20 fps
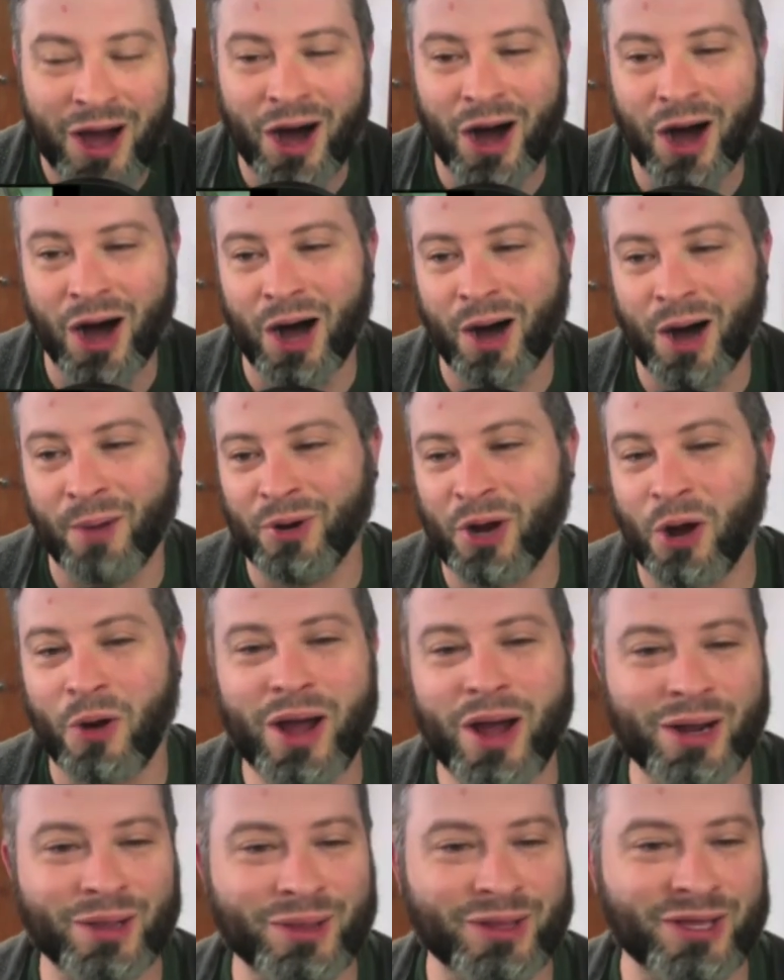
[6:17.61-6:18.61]
Go
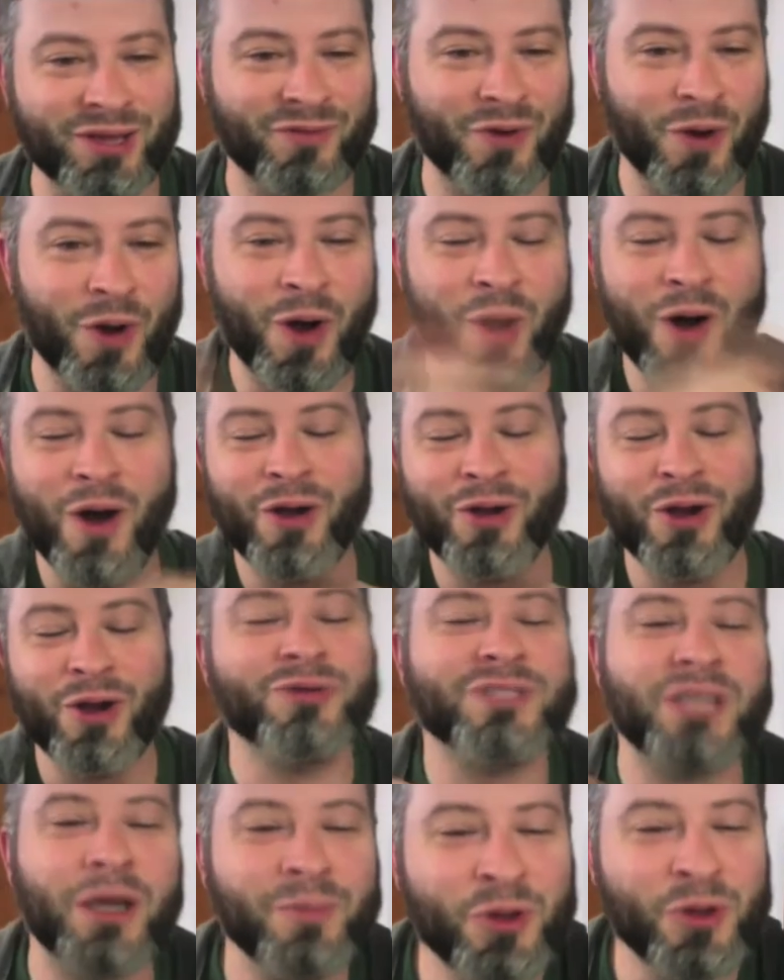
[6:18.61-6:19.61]
ahead and leave all
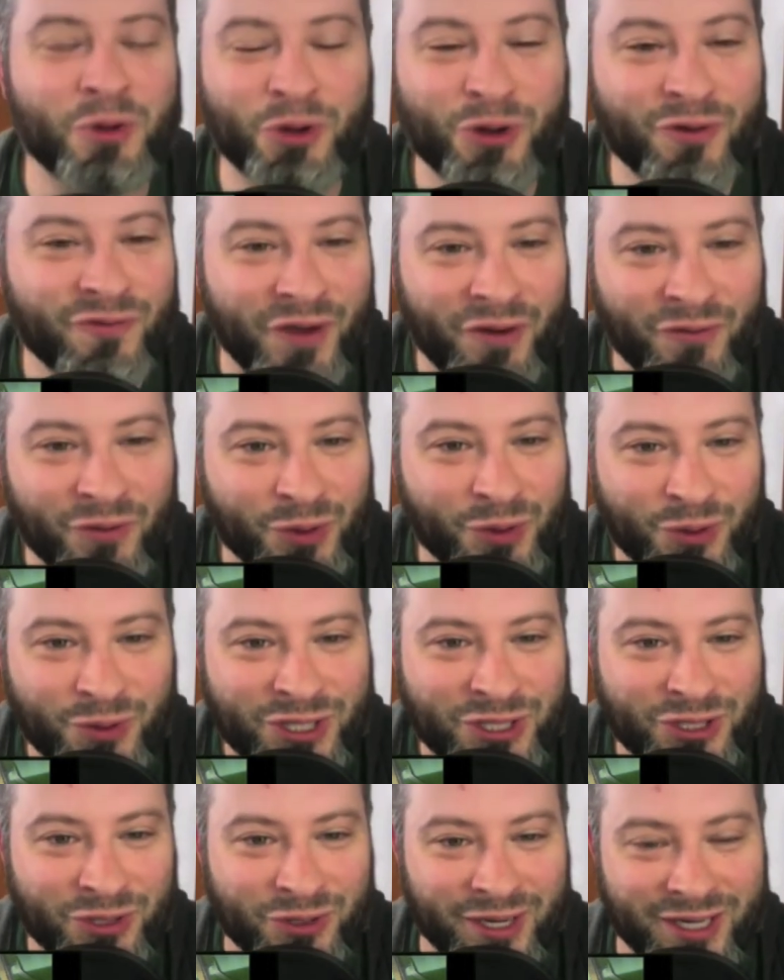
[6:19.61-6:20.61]
your, tell me who your favorite
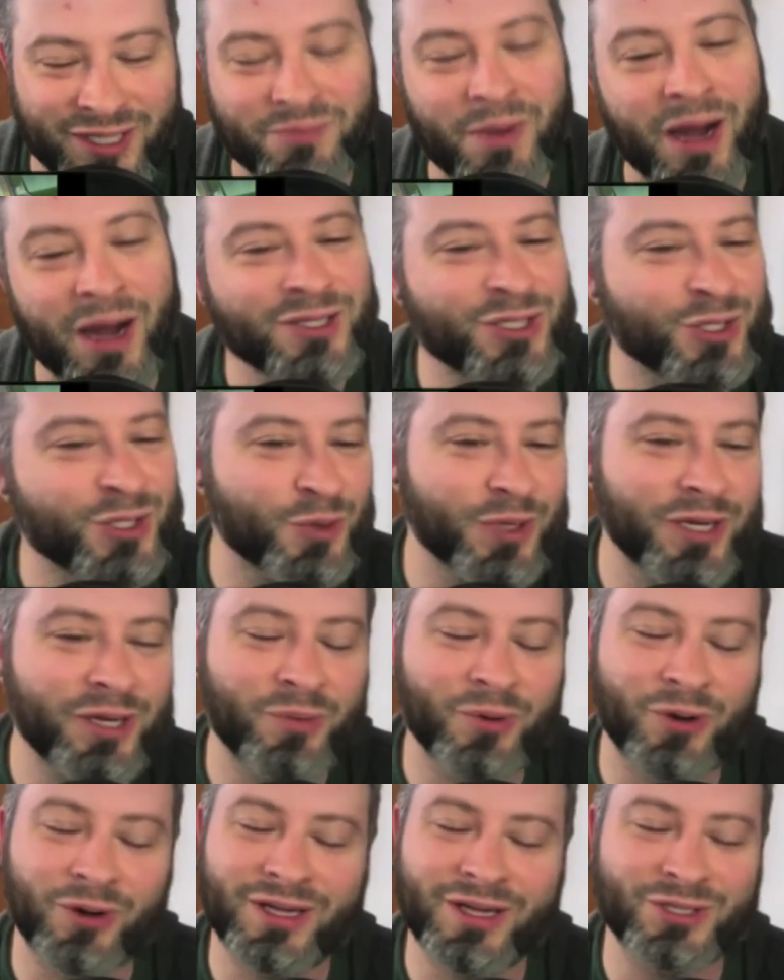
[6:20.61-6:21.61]
Looney Tune is. Mine's Tweety
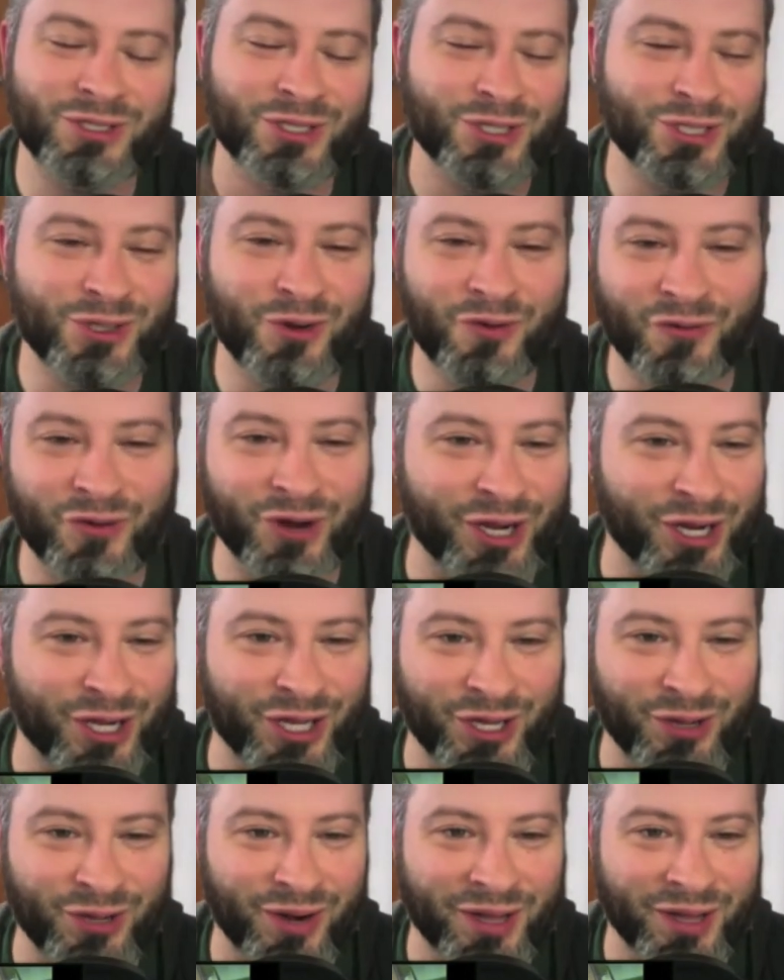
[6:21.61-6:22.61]
Bird. He's just so
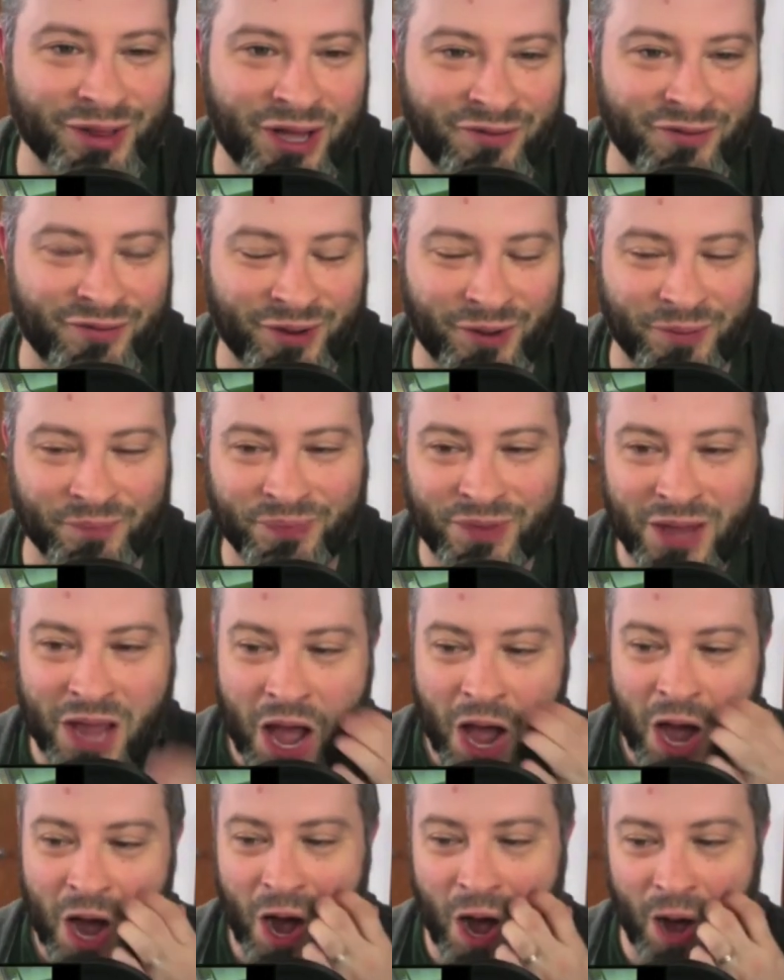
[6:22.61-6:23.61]
freaking cute. I love him.
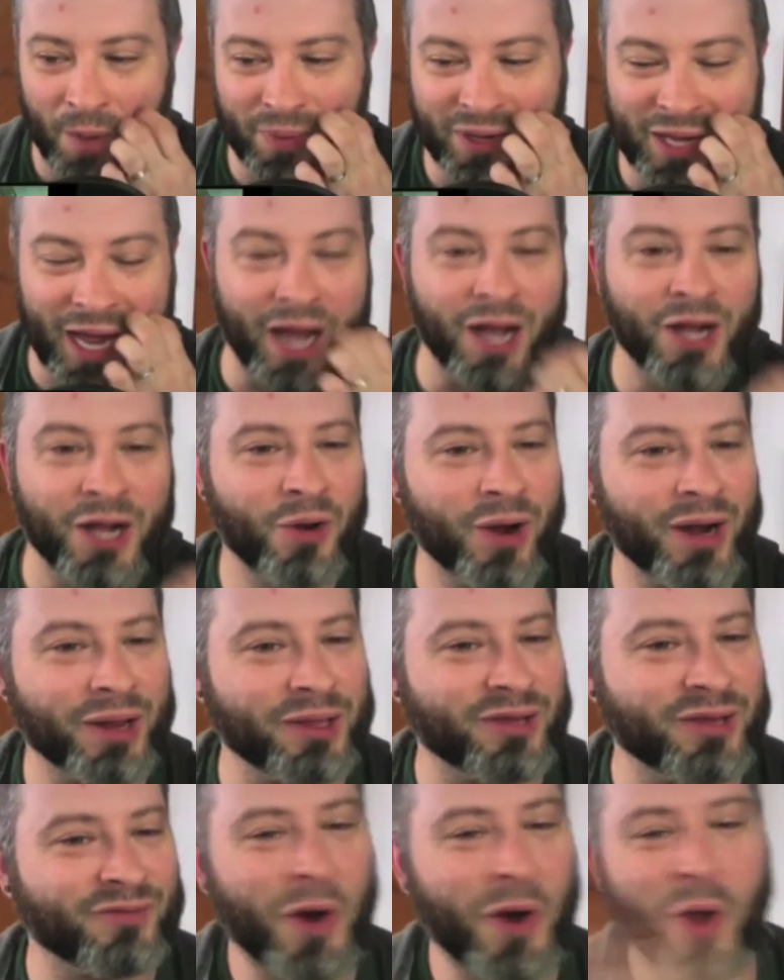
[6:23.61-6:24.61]
But yeah, go ahead
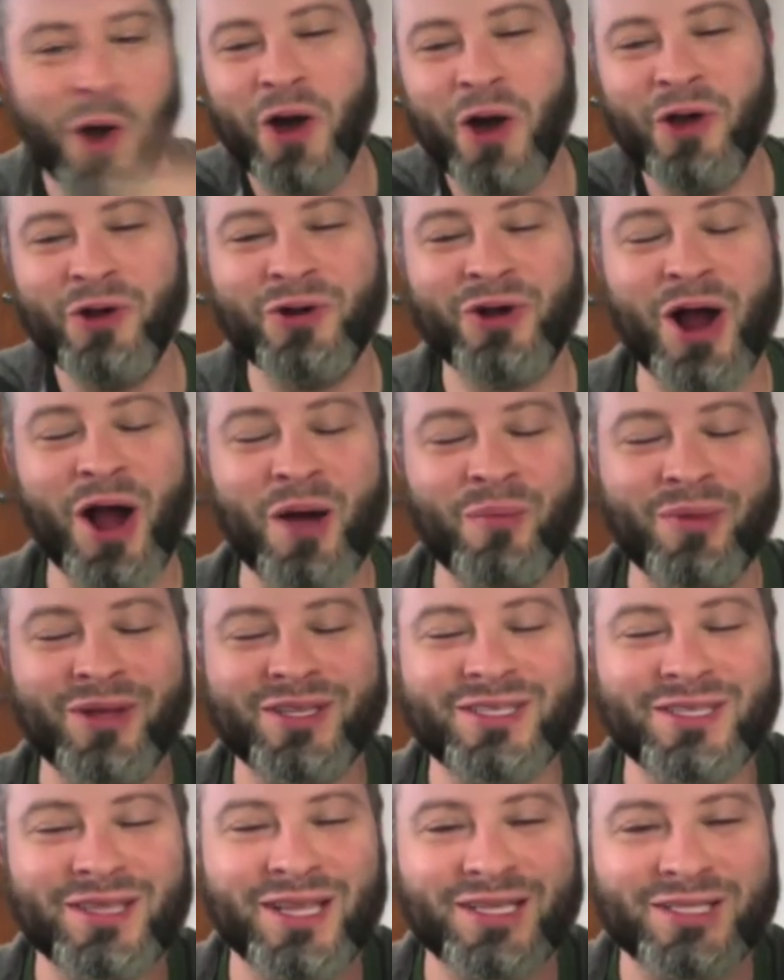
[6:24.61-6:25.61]
and leave all your
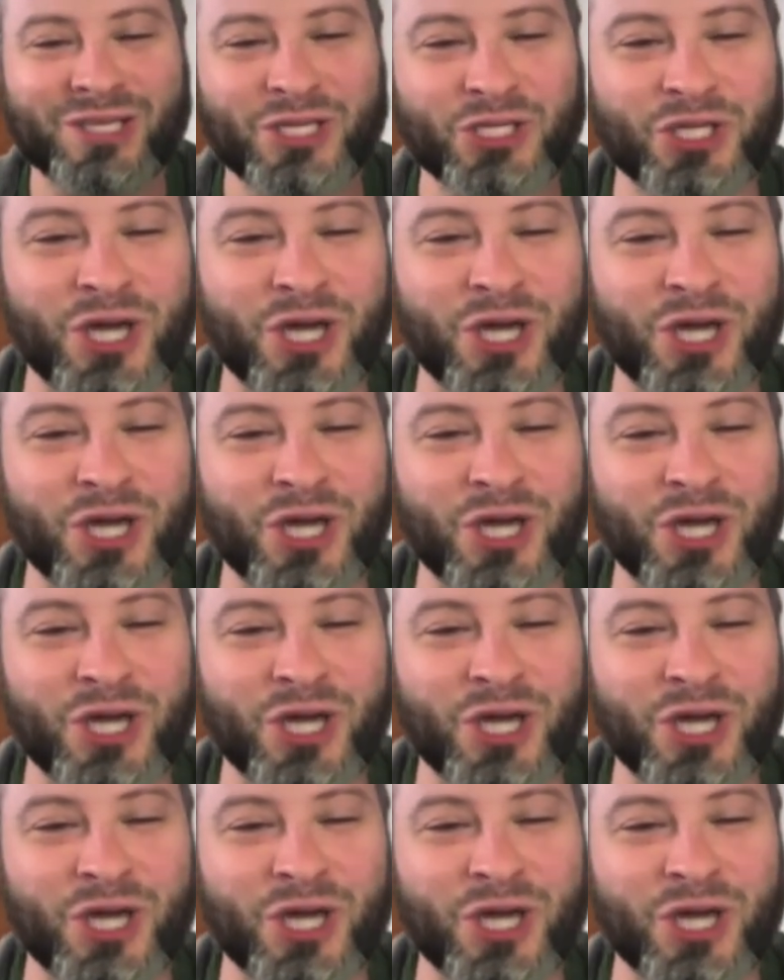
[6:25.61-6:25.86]
comments in that section